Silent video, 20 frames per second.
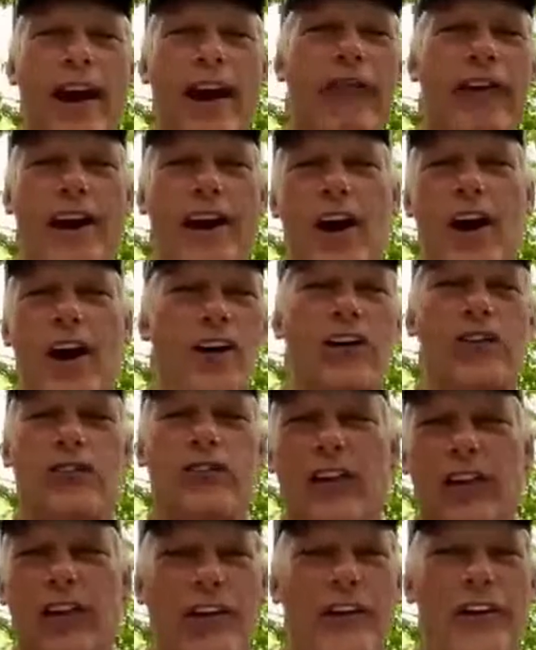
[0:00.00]
every elk is a
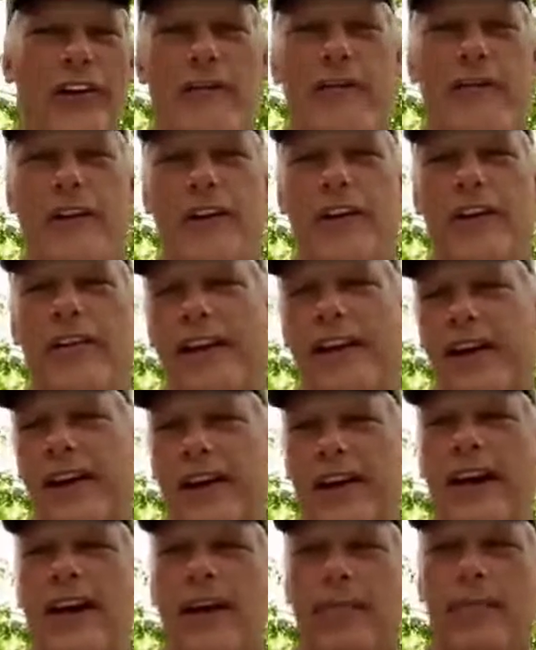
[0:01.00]
little different,
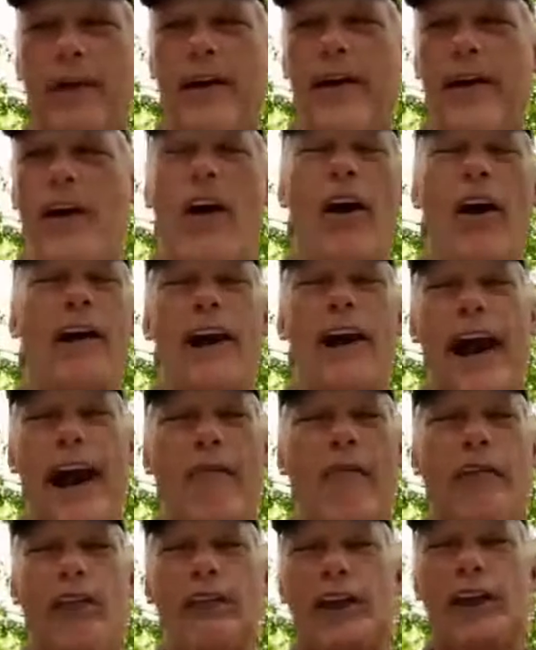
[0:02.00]
but on an
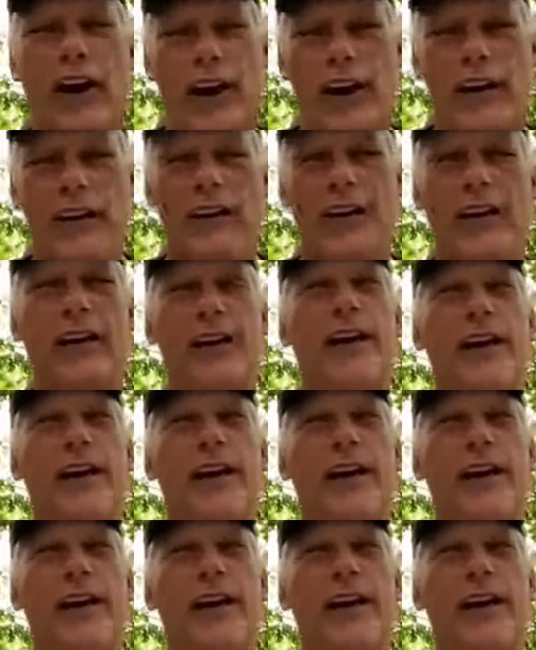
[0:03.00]
average hunt,